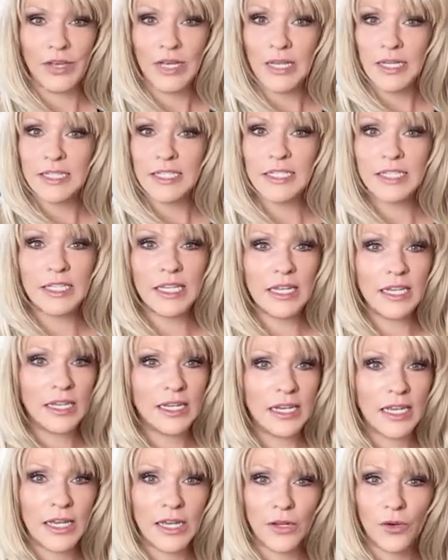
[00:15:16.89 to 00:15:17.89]

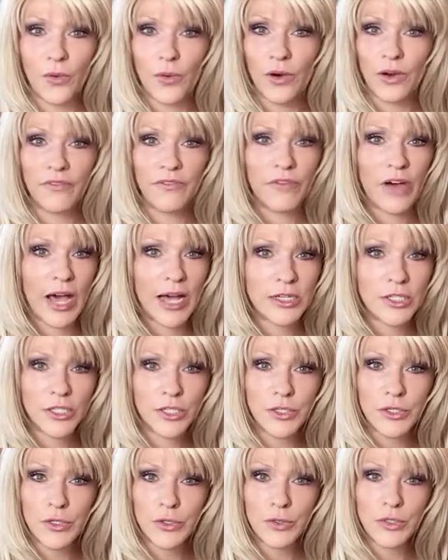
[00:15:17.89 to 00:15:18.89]
CNN or Fox
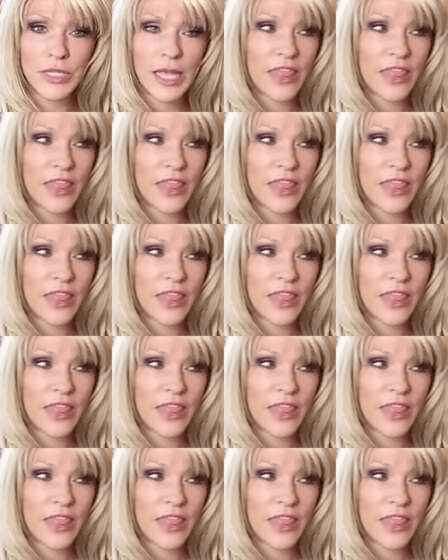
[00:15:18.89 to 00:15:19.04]
News.